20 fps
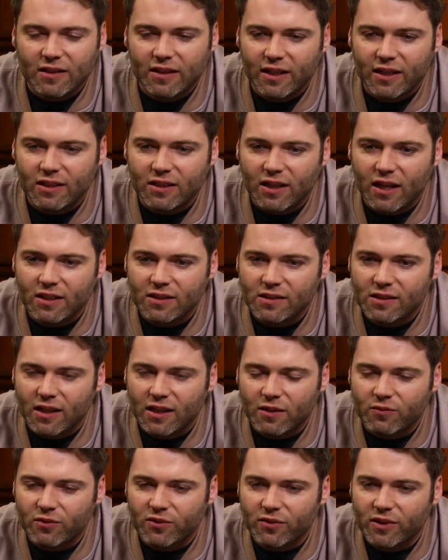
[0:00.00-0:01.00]
and
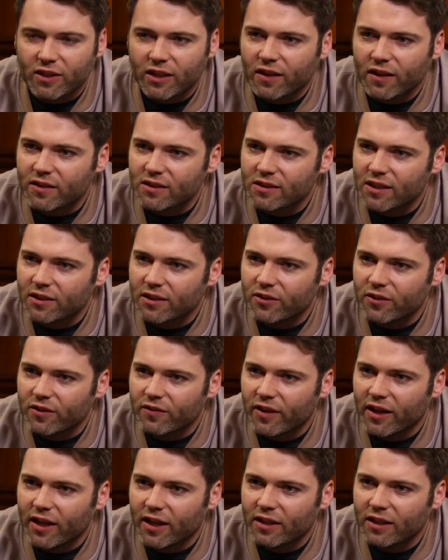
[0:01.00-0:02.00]
Einstein was really at the center of
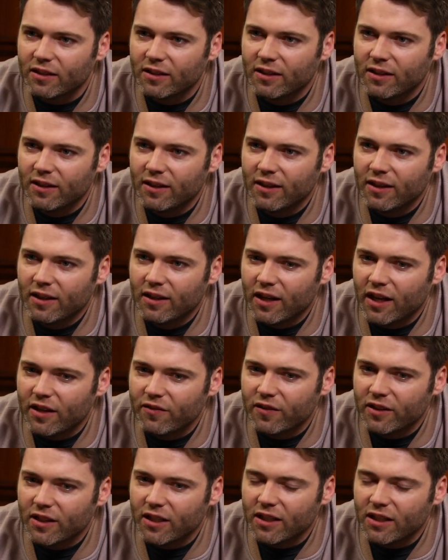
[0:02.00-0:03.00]
that. I
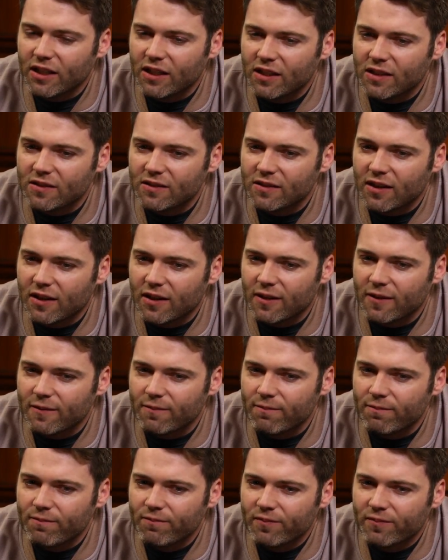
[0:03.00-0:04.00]
feel like his,
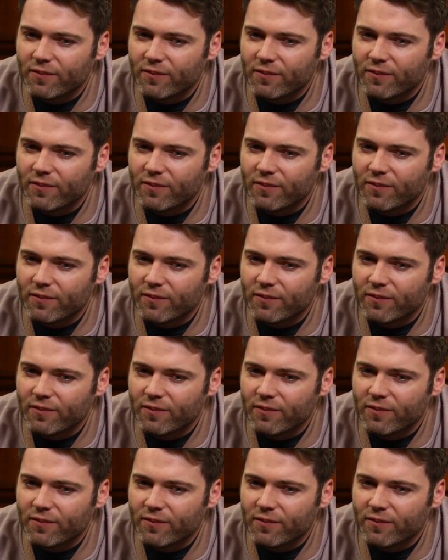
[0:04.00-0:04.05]
um,